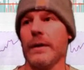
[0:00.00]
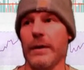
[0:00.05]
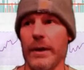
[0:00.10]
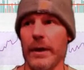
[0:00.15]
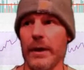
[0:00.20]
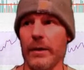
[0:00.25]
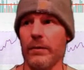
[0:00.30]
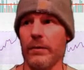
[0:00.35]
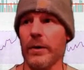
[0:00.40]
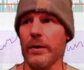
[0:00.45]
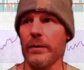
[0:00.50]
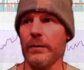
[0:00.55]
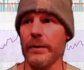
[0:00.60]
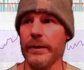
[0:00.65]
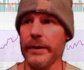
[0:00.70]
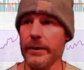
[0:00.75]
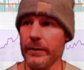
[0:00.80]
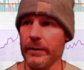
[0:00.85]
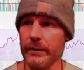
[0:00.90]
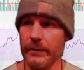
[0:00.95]
And what did we
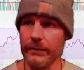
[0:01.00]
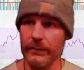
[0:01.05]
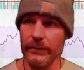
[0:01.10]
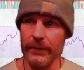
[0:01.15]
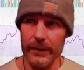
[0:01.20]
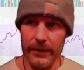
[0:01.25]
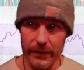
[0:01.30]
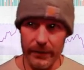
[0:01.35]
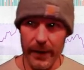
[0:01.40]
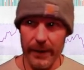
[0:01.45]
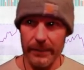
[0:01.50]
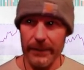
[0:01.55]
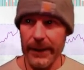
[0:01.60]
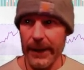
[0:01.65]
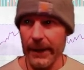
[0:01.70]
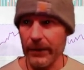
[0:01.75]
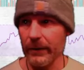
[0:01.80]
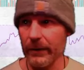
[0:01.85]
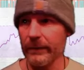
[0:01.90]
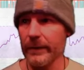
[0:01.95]
do? We dropped
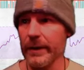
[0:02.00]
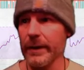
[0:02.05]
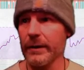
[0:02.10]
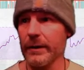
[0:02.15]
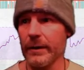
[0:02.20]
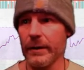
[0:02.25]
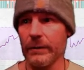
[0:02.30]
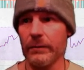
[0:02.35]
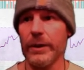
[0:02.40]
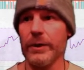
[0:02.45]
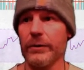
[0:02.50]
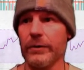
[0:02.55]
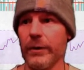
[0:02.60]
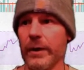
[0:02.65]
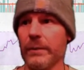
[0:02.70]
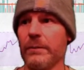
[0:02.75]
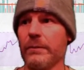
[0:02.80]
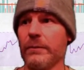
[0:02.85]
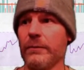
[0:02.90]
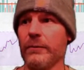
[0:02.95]
out of it and we
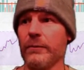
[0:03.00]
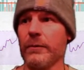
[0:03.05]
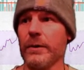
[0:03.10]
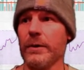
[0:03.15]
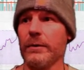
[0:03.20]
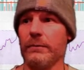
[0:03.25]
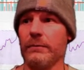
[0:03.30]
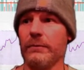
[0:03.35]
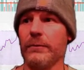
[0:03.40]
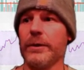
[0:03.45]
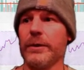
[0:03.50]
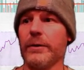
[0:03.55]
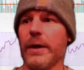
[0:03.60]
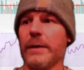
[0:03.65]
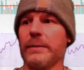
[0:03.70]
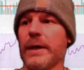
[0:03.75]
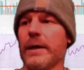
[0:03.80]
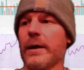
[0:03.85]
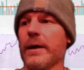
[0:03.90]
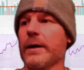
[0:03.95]

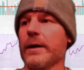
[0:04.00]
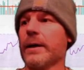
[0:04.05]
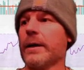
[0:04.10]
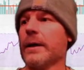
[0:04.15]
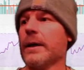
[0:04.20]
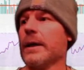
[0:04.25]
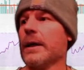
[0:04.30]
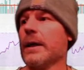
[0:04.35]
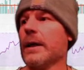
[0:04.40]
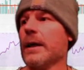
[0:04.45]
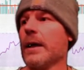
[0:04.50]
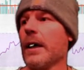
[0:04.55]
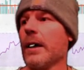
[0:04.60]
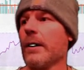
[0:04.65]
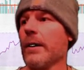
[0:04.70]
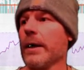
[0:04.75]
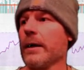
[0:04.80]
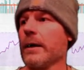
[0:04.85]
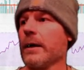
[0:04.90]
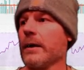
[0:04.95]
dropped hard. All
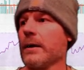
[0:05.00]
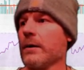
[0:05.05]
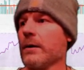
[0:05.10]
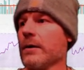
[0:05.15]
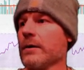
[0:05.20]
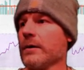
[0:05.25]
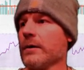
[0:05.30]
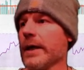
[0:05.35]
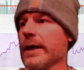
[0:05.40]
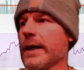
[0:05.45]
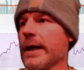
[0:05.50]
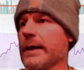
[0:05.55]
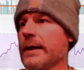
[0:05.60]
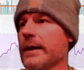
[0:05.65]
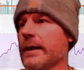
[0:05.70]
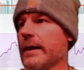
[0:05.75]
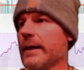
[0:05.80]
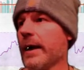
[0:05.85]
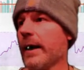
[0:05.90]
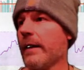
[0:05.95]
right, it looks like I
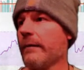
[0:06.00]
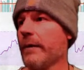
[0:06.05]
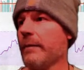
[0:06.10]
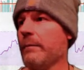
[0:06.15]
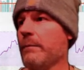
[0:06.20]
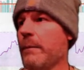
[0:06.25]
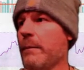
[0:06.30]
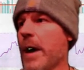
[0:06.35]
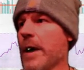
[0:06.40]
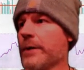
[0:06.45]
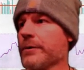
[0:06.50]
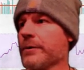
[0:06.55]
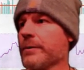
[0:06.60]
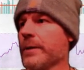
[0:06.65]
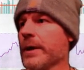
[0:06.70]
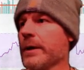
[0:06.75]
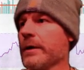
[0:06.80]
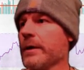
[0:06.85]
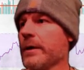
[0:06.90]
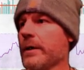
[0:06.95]
did have a
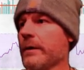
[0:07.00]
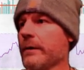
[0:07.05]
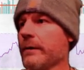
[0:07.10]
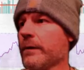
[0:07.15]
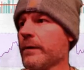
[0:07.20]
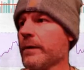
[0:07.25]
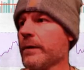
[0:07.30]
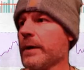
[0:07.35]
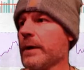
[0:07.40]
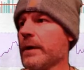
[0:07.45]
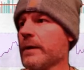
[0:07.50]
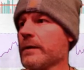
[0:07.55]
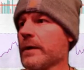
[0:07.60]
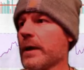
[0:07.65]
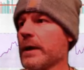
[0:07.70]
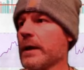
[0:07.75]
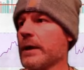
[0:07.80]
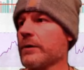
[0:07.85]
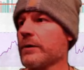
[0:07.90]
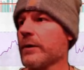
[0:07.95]
measurement here for the
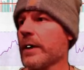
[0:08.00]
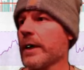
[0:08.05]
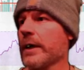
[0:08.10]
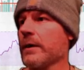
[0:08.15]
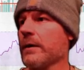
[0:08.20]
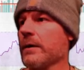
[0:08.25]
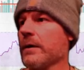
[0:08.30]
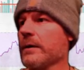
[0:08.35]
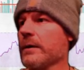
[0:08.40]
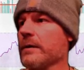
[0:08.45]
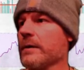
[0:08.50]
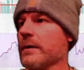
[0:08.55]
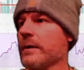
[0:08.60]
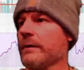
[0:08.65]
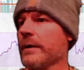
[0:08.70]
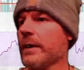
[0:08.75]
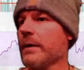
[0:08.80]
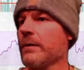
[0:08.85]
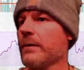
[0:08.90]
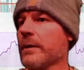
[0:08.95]
ascending triangle. Let's see if
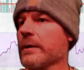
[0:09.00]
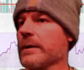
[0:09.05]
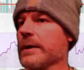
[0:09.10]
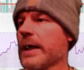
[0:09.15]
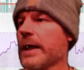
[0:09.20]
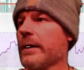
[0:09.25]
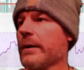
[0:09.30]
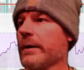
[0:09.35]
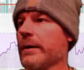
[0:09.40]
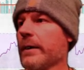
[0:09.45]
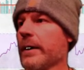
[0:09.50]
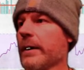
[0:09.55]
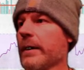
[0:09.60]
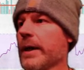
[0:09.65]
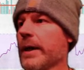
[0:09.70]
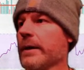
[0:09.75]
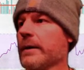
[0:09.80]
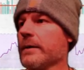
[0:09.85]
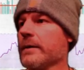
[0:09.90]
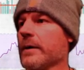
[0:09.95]
that works out. All
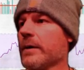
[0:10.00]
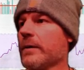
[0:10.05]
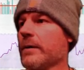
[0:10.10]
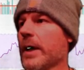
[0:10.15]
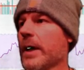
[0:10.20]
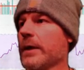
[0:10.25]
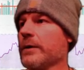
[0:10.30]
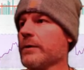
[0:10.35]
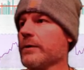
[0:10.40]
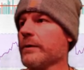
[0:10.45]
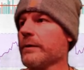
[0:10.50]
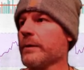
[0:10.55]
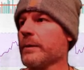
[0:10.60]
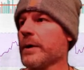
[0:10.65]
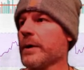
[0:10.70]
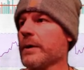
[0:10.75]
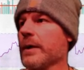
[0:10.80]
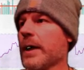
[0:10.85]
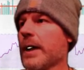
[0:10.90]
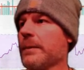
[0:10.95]
right, so I drew from
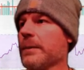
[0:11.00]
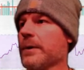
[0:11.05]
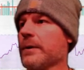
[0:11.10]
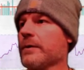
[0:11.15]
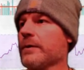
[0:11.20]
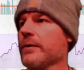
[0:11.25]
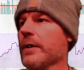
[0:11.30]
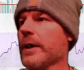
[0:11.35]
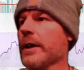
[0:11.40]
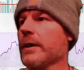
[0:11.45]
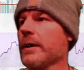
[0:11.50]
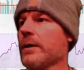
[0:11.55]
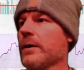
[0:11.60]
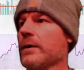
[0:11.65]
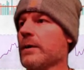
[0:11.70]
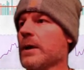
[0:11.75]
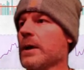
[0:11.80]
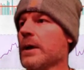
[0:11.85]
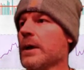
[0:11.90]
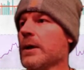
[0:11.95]
the top of the
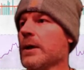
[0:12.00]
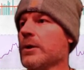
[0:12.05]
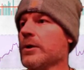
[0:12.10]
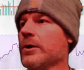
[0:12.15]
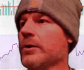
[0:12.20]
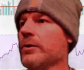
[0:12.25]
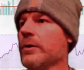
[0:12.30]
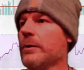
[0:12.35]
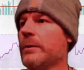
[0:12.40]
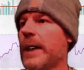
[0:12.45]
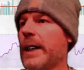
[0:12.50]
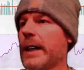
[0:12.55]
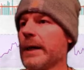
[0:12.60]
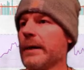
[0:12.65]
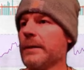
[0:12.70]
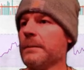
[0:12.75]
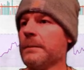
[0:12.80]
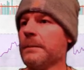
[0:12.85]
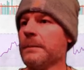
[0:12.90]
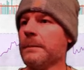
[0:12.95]
triangle to the
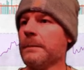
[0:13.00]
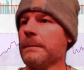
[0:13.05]
bottom.